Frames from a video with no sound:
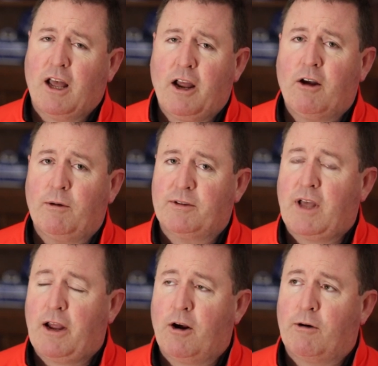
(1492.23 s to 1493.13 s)
I
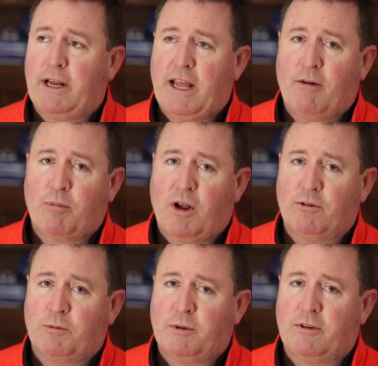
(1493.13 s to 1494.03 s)
already have
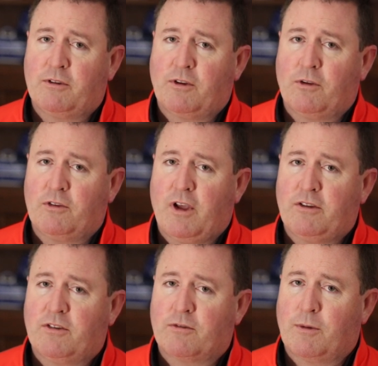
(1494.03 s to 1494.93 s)
problems with
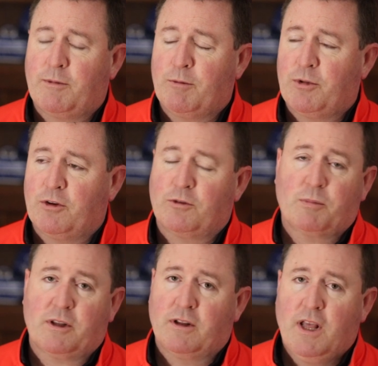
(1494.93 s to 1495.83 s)
dissociation from the abuse,
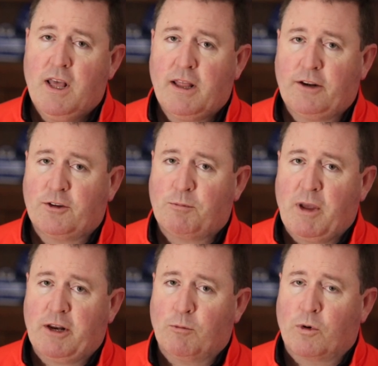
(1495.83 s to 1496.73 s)
but that just
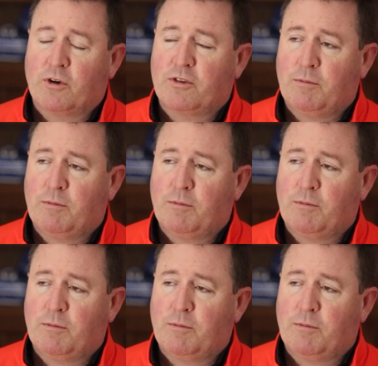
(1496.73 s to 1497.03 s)
made it worse.